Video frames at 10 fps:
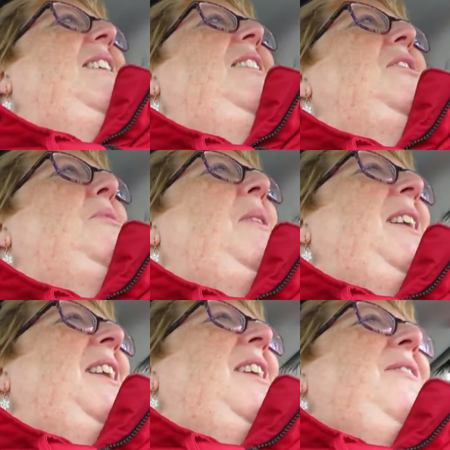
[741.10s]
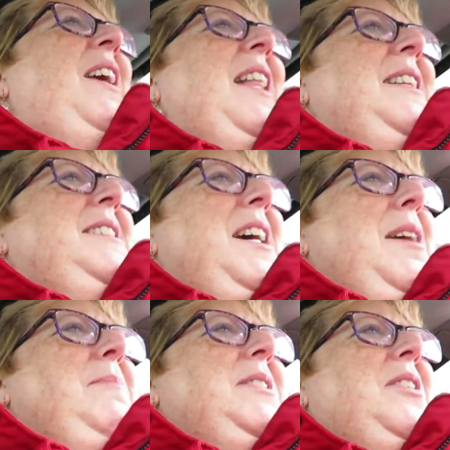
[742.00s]
Your sweet little
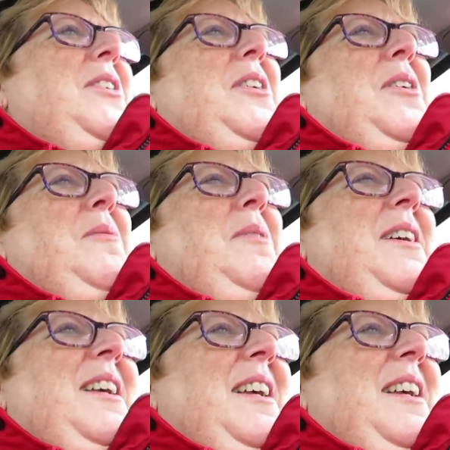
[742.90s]
Valentine is home.